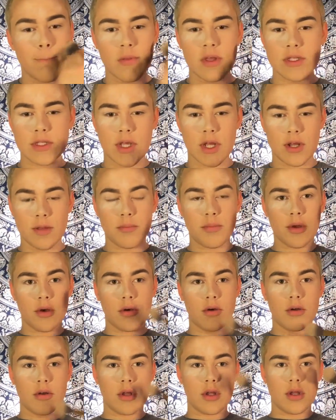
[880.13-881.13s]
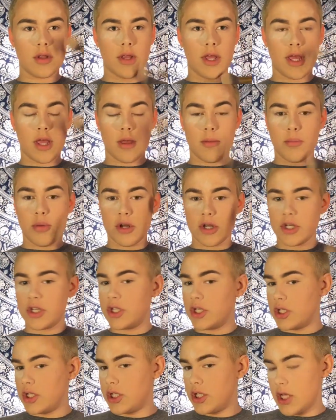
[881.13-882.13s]
is going to build, like, put a
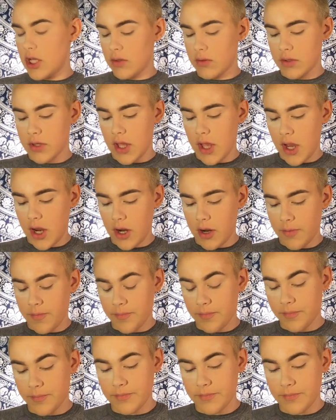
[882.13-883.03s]
shield there.